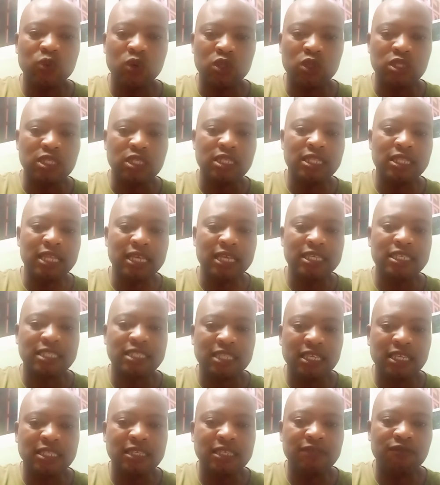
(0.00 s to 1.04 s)

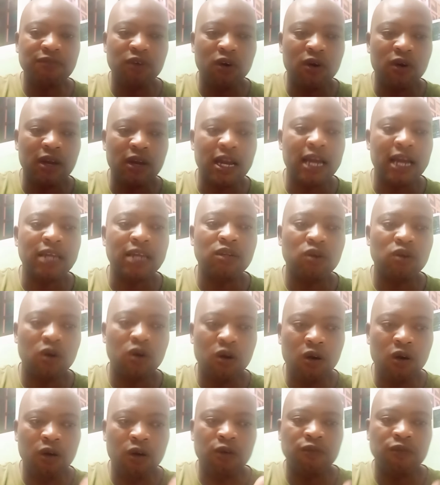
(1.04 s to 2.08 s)
legislative organ
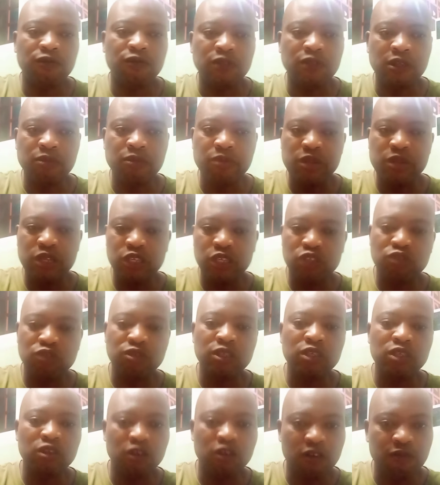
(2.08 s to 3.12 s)
of the military
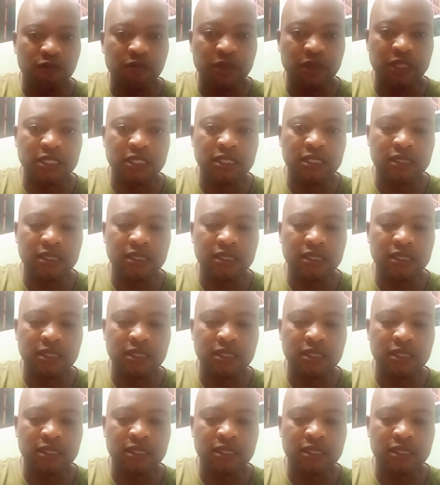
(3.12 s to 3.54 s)
government.